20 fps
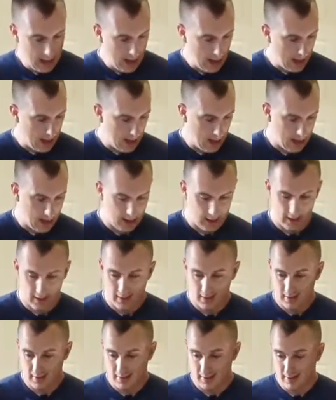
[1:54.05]
and
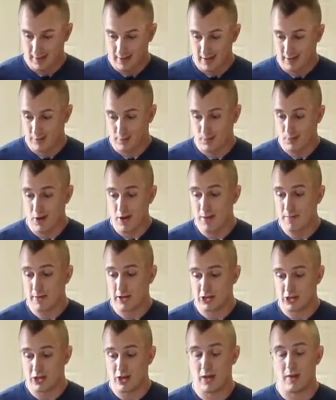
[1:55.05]
that's pretty
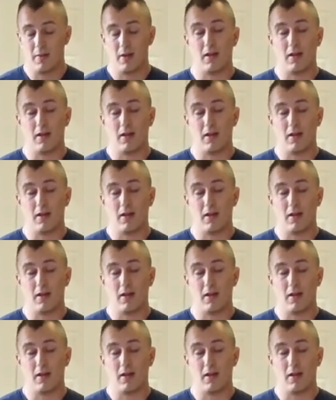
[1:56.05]
much it.